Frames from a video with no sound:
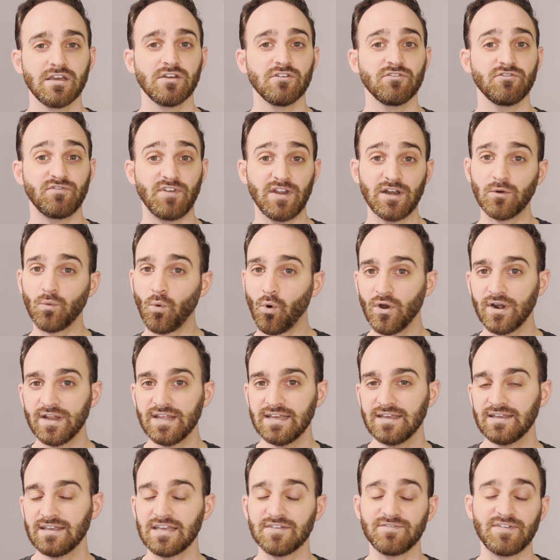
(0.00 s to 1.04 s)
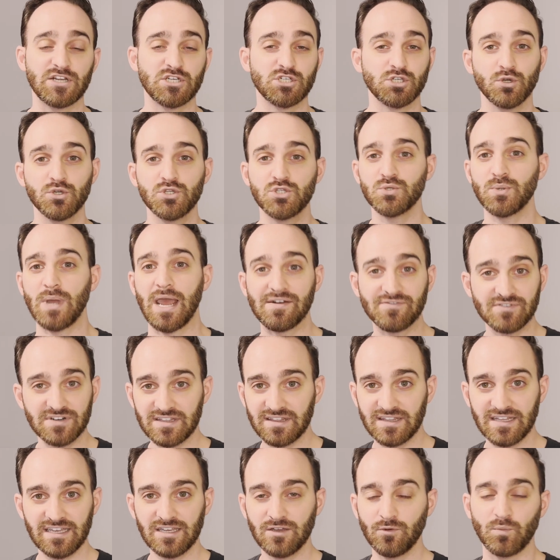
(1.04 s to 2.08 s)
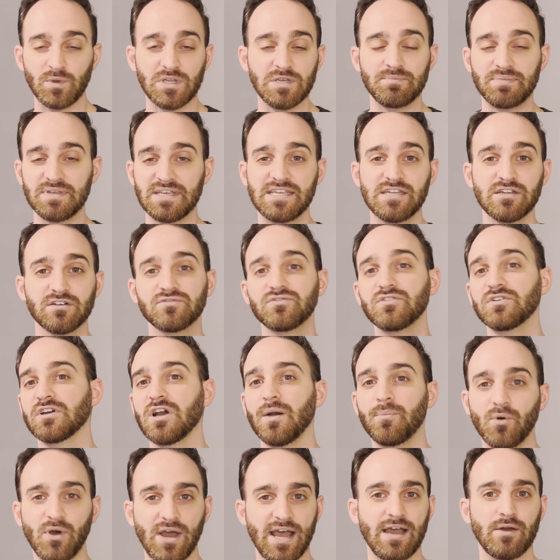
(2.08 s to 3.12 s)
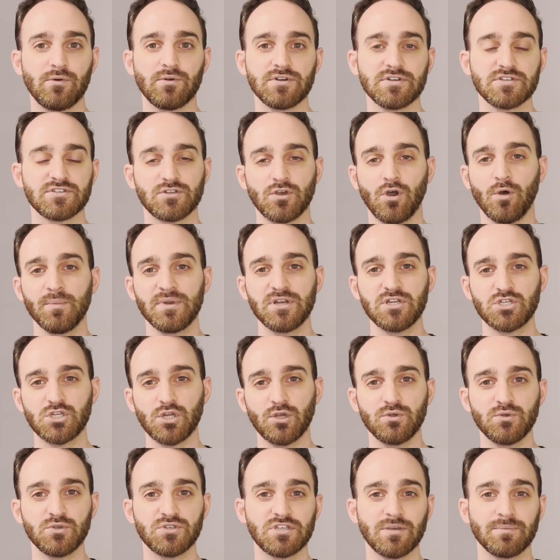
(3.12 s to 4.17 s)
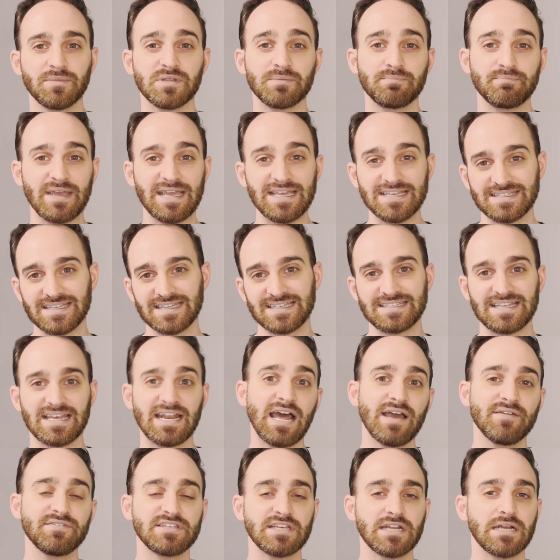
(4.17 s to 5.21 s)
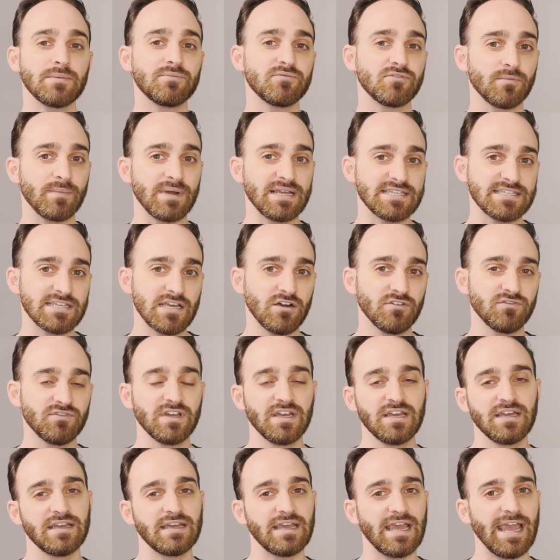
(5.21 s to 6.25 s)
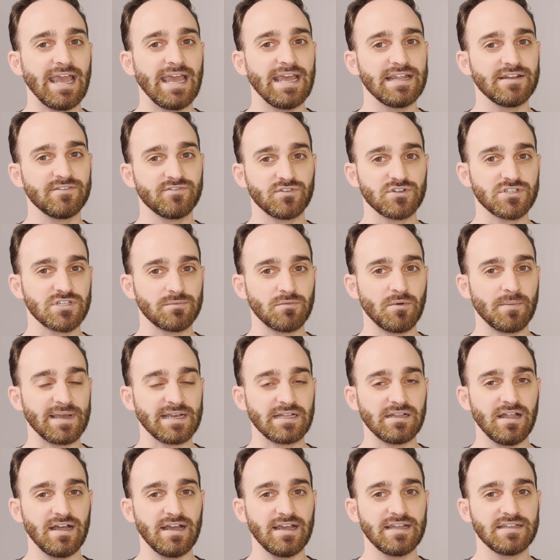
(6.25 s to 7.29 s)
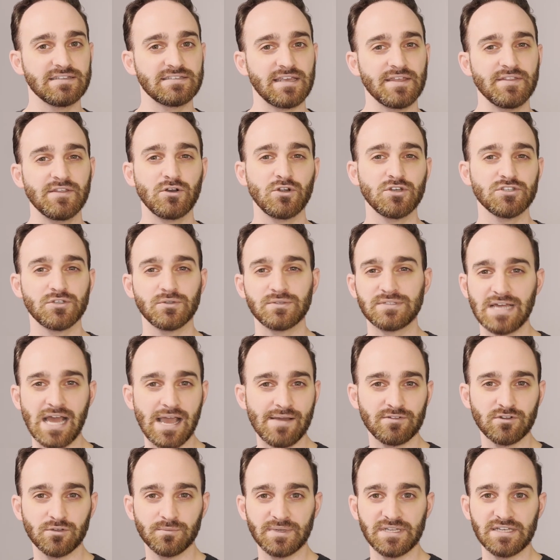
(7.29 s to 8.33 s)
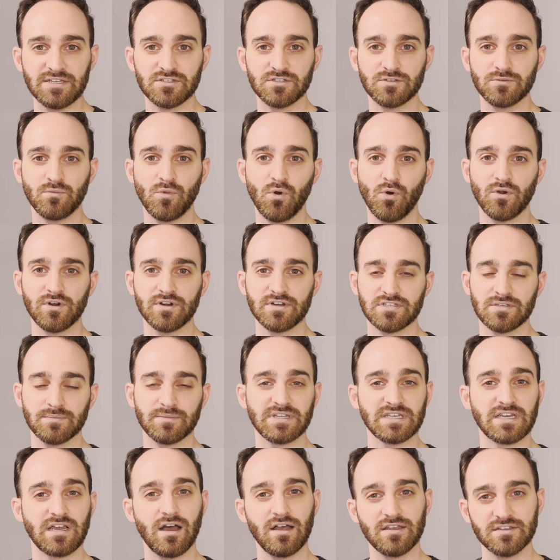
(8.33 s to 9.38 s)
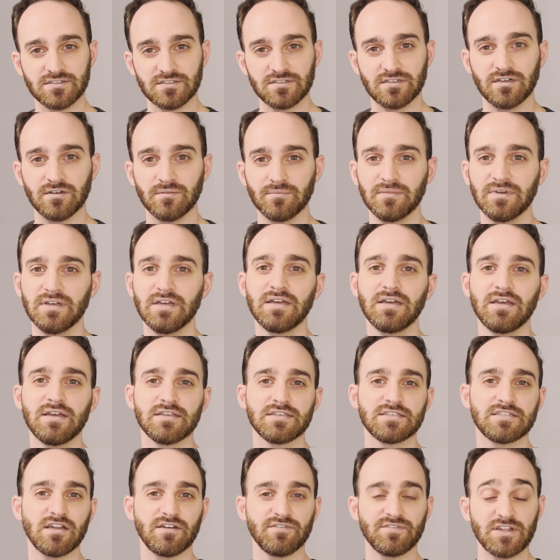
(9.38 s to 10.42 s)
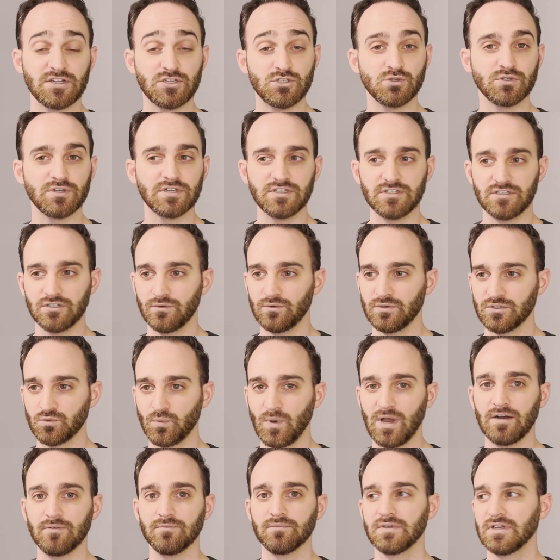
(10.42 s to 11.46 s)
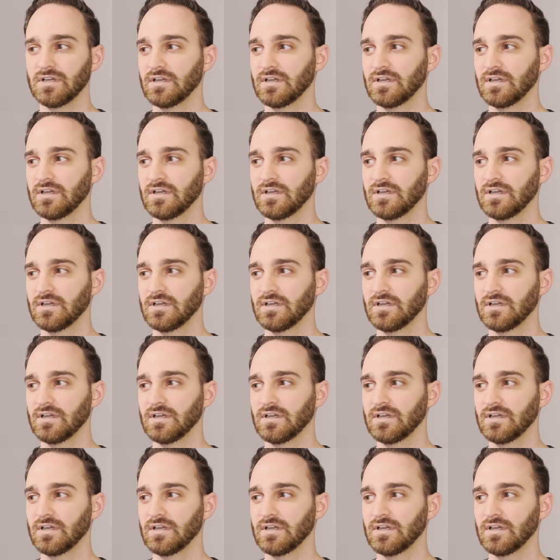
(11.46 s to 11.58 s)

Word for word: Fair warning, if I showed you everything, we'd be here for a couple hours. So I'm gonna show you some of the basics that I've set up for myself and for some of my clients, and then also dive a little bit into more some of the custom stuff that you can do as well.